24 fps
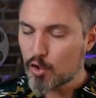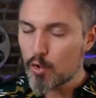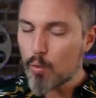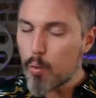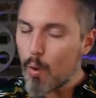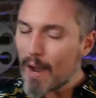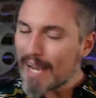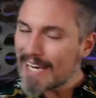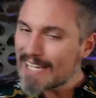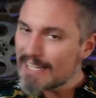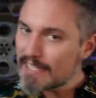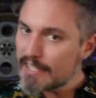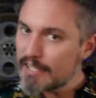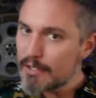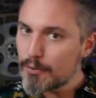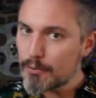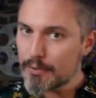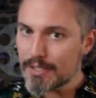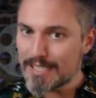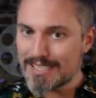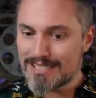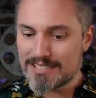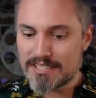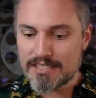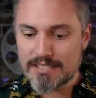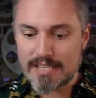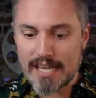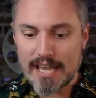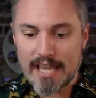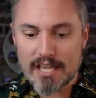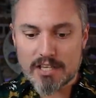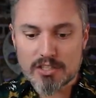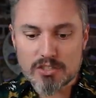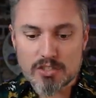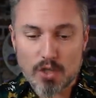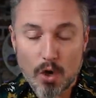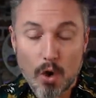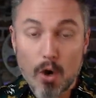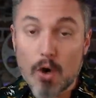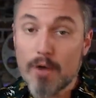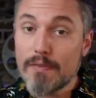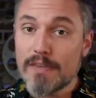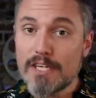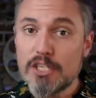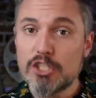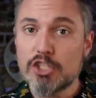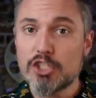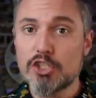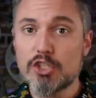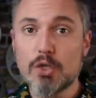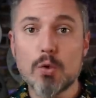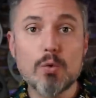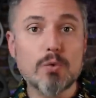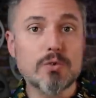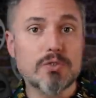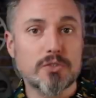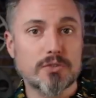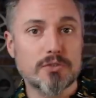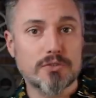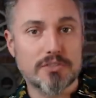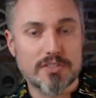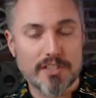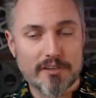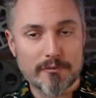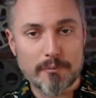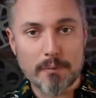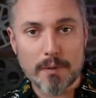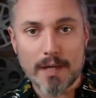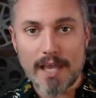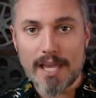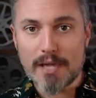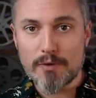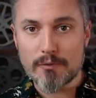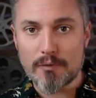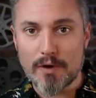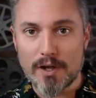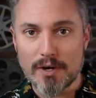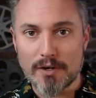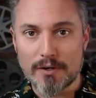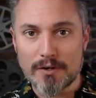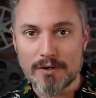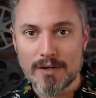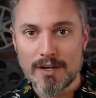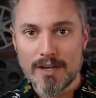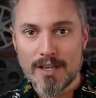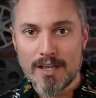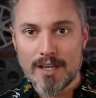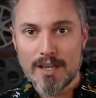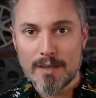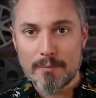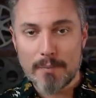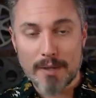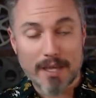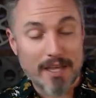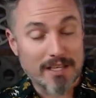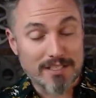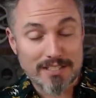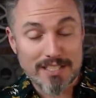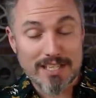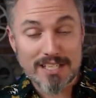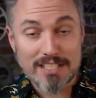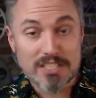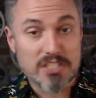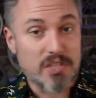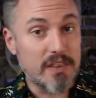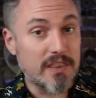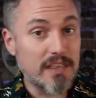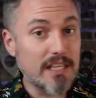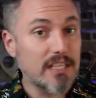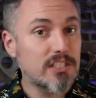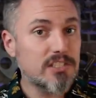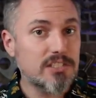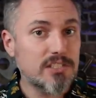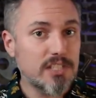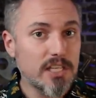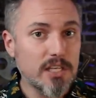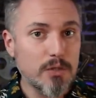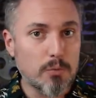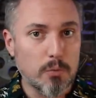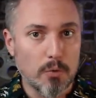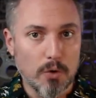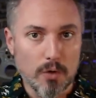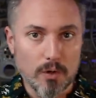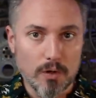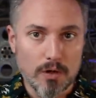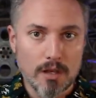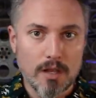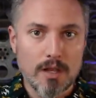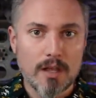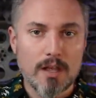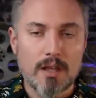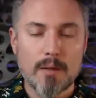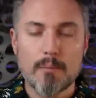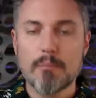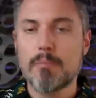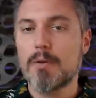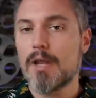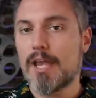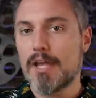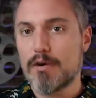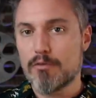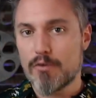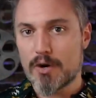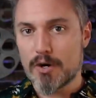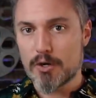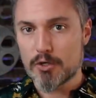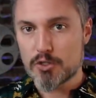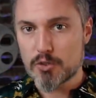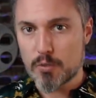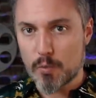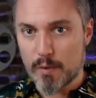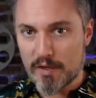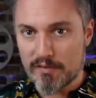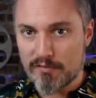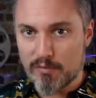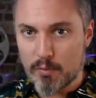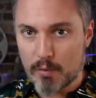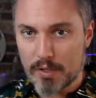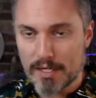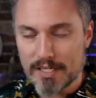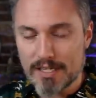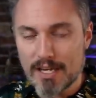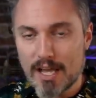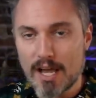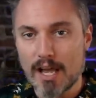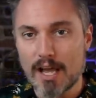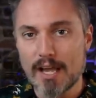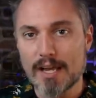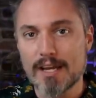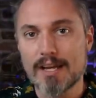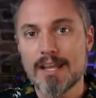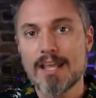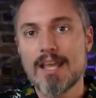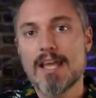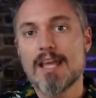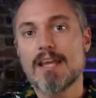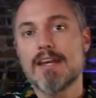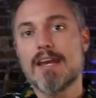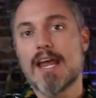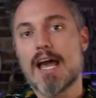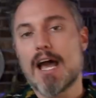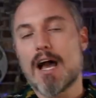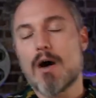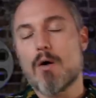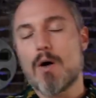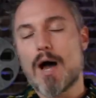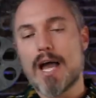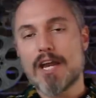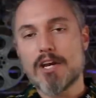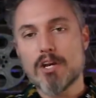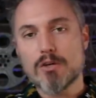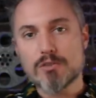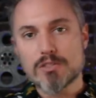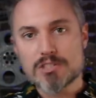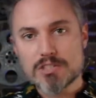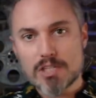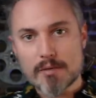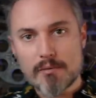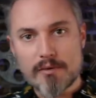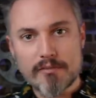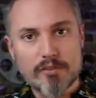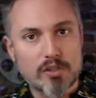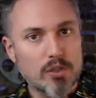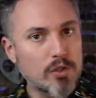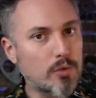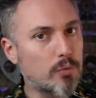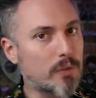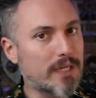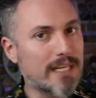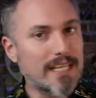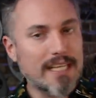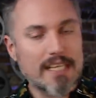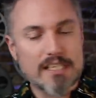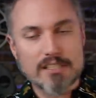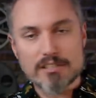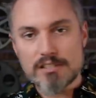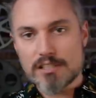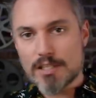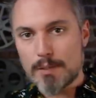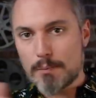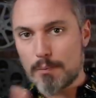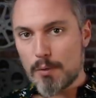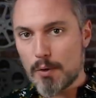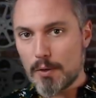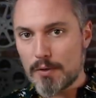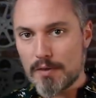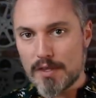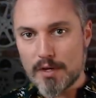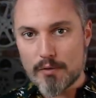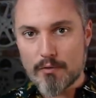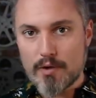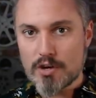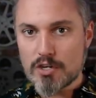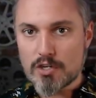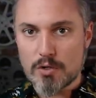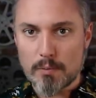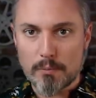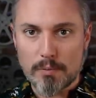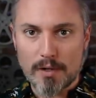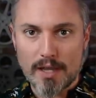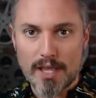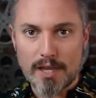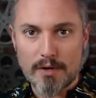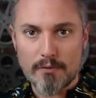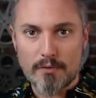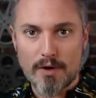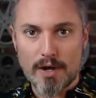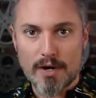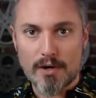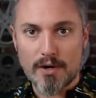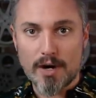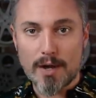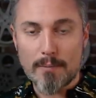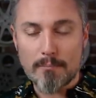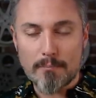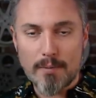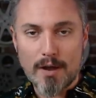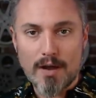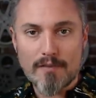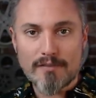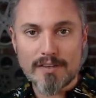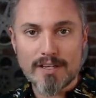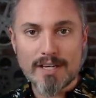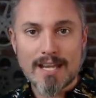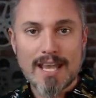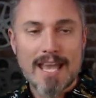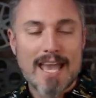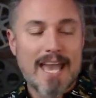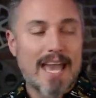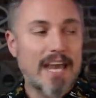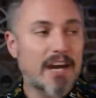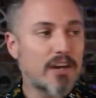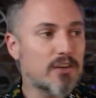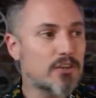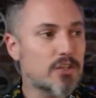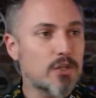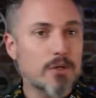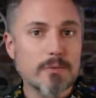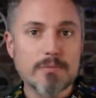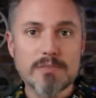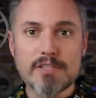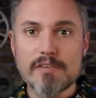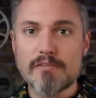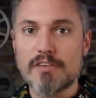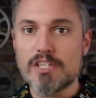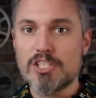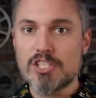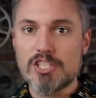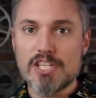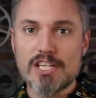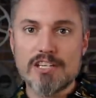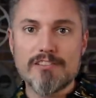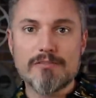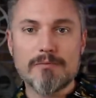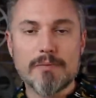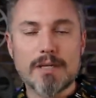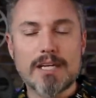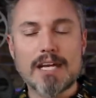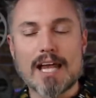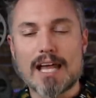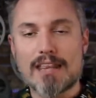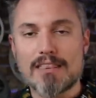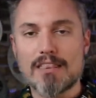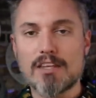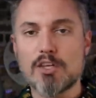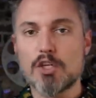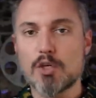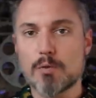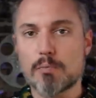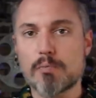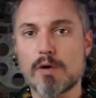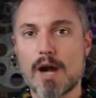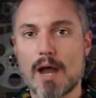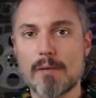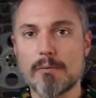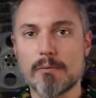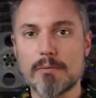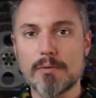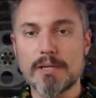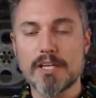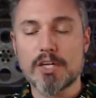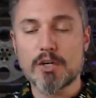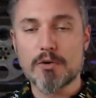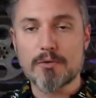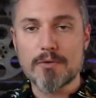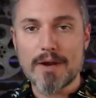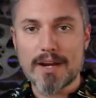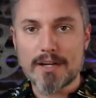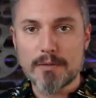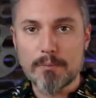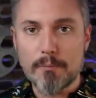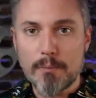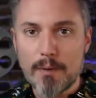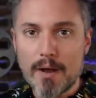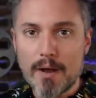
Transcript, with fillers: quite literally stands on the shoulders of Blade Runner because it is the sequel, Blade Runner twenty forty-nine. Now, I know some of you would easily put the original Blade Runner above it, and in terms of achievement, I think you're probably correct,